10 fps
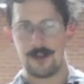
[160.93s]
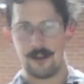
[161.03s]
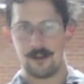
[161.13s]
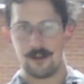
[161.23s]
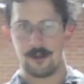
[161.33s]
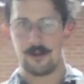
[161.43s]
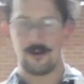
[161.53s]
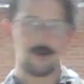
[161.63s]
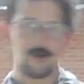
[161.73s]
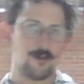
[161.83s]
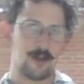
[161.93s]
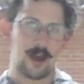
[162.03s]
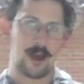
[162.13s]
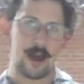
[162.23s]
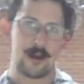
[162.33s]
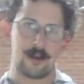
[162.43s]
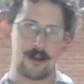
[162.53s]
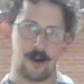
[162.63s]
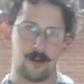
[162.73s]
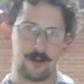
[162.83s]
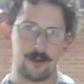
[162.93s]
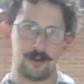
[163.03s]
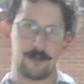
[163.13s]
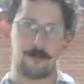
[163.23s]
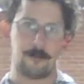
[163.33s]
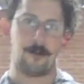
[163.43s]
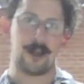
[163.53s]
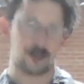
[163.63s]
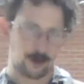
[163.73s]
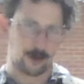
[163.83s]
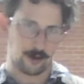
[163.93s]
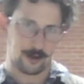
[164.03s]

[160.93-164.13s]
new and old, French oak only.